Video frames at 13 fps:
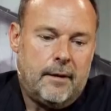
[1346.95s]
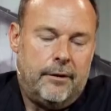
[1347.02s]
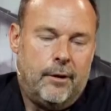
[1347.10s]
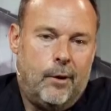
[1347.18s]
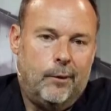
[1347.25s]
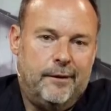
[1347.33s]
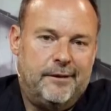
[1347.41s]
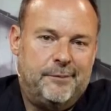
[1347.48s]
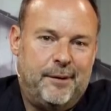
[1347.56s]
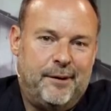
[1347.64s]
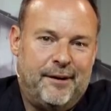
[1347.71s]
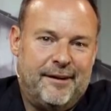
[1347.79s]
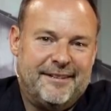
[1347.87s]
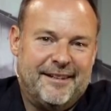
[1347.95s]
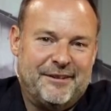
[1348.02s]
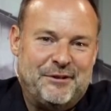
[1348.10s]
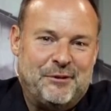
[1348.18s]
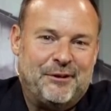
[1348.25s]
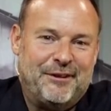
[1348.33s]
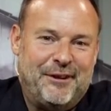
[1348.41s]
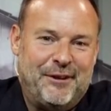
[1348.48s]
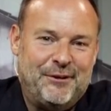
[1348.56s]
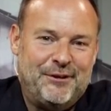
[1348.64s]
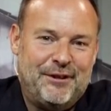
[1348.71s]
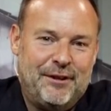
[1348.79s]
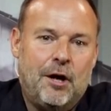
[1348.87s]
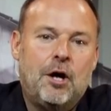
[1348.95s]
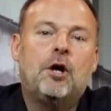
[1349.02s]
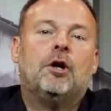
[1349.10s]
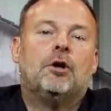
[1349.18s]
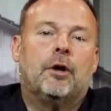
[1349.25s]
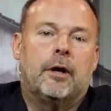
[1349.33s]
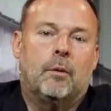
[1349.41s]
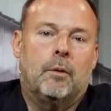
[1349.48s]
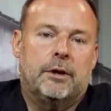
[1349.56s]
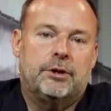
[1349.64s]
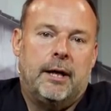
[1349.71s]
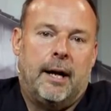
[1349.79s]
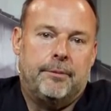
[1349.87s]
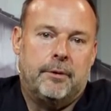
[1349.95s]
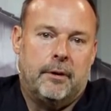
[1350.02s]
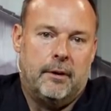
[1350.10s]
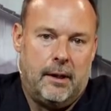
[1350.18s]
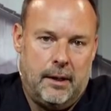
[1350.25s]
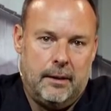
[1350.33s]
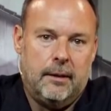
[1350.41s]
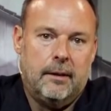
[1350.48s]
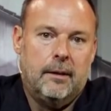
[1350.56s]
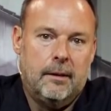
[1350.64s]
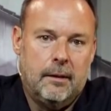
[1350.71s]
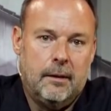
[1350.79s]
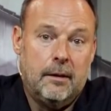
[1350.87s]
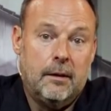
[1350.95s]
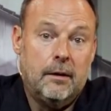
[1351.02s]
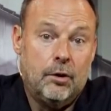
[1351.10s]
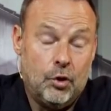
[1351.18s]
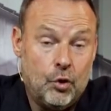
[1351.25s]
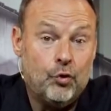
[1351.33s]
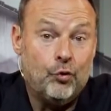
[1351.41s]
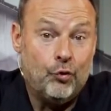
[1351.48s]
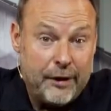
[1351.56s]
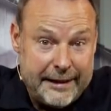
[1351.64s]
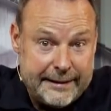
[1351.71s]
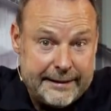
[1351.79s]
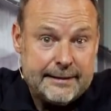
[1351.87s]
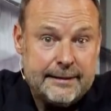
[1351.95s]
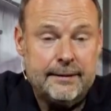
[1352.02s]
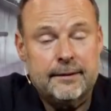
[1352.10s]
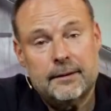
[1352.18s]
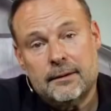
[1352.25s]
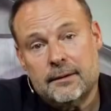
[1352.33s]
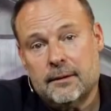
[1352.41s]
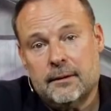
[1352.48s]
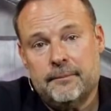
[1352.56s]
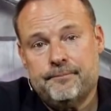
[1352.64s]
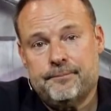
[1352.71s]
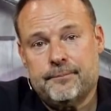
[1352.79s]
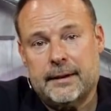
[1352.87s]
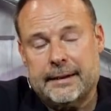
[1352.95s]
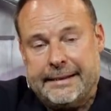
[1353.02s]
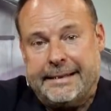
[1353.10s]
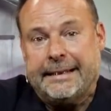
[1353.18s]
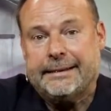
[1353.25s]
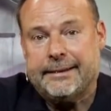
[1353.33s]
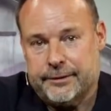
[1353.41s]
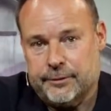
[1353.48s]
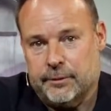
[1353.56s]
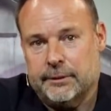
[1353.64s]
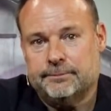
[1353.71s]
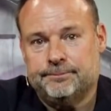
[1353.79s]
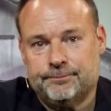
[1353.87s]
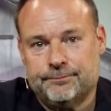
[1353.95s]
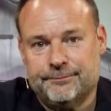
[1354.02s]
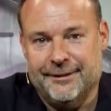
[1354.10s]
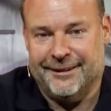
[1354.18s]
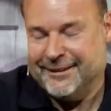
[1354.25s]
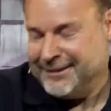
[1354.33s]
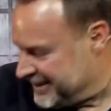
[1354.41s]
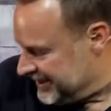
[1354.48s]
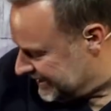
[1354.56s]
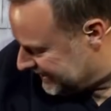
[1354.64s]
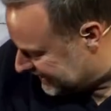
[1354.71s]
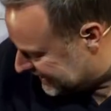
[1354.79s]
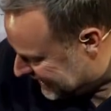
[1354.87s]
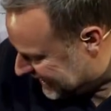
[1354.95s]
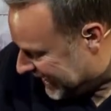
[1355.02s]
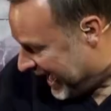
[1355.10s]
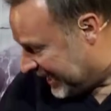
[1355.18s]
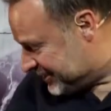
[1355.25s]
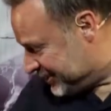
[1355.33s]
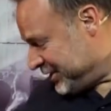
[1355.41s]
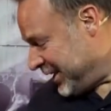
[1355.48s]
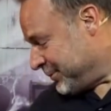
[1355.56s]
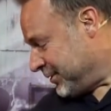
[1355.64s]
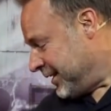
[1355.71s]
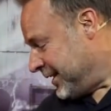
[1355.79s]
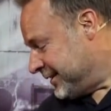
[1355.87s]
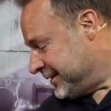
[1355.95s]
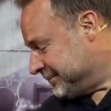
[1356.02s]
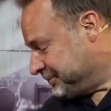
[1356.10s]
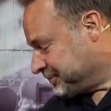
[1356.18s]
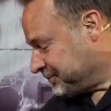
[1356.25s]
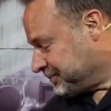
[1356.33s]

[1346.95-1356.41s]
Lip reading: And the Holy Spirit says, North Coast, look at what chapter you're on. Read it. Get this one. Acts chapter 8,